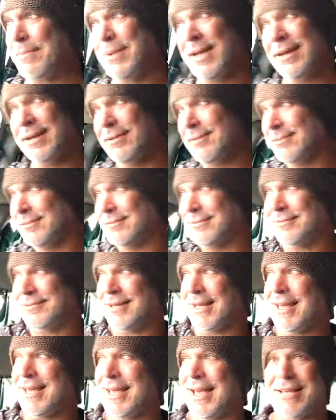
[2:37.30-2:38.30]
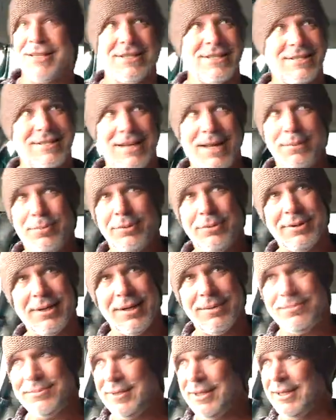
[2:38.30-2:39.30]
I'm getting, they pulled
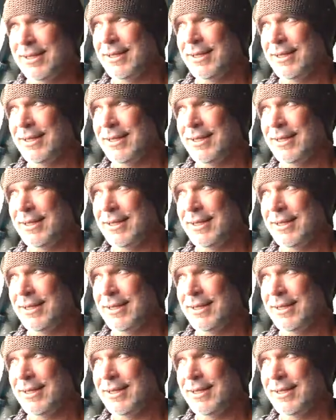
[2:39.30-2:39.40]
up.